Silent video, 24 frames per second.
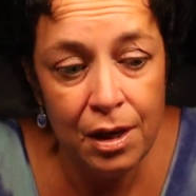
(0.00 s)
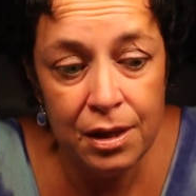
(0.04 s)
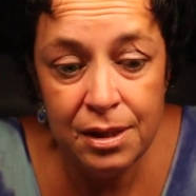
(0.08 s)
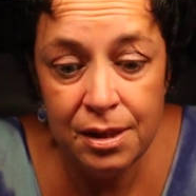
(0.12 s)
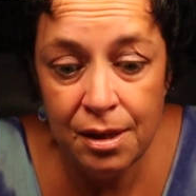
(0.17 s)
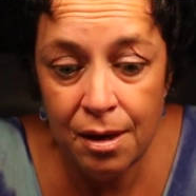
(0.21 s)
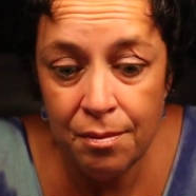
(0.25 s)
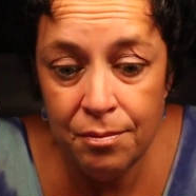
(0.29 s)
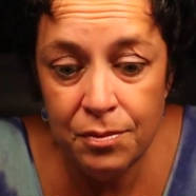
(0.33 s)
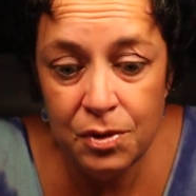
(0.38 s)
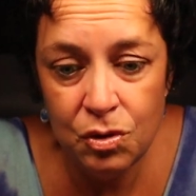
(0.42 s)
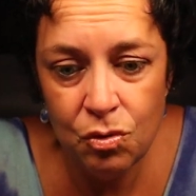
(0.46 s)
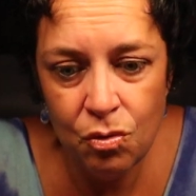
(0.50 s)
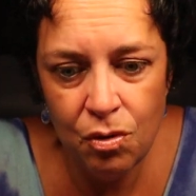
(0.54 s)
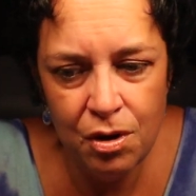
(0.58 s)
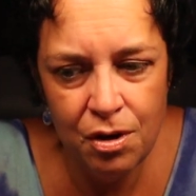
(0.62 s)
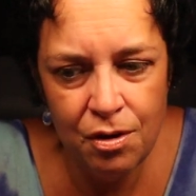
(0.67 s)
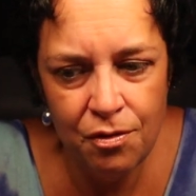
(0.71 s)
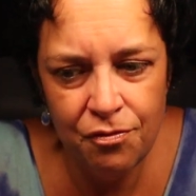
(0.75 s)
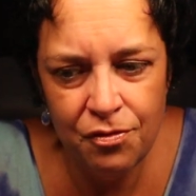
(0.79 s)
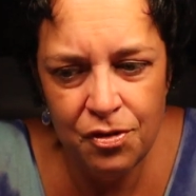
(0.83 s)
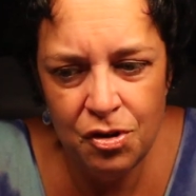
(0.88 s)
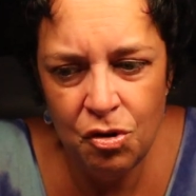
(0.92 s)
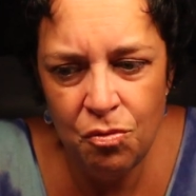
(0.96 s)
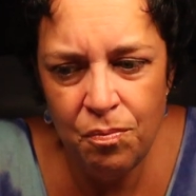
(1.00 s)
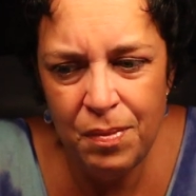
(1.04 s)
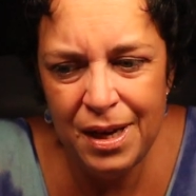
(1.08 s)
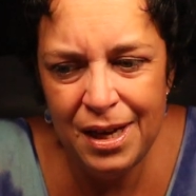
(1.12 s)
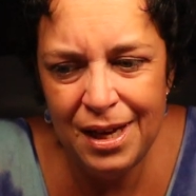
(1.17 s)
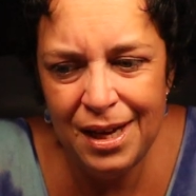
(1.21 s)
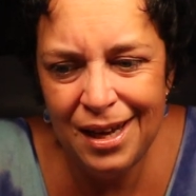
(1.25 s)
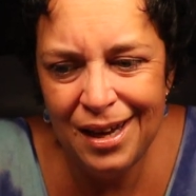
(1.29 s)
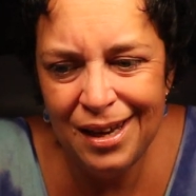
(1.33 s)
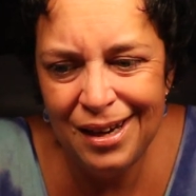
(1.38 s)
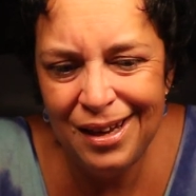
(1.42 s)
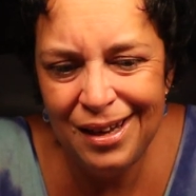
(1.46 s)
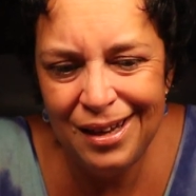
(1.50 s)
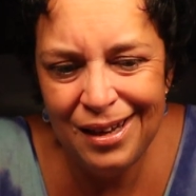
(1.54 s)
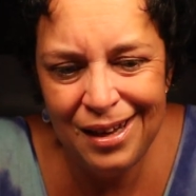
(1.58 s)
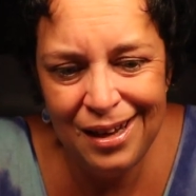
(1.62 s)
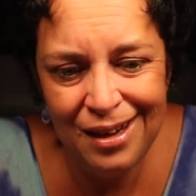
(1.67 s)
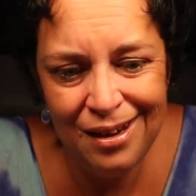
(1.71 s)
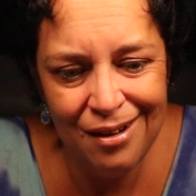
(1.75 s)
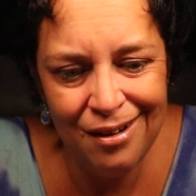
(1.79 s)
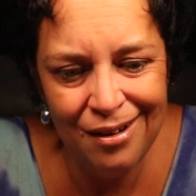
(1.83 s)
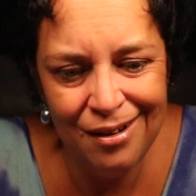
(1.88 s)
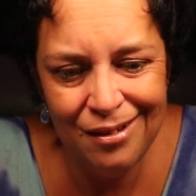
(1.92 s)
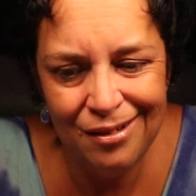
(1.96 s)
some sort of new beginning
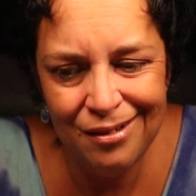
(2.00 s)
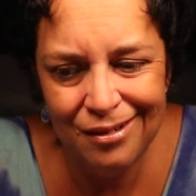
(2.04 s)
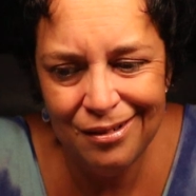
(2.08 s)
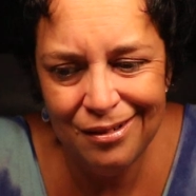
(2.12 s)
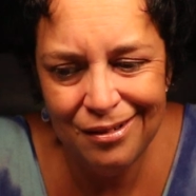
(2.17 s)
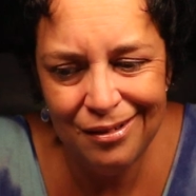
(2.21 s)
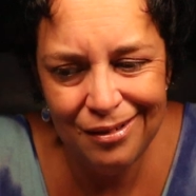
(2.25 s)
here.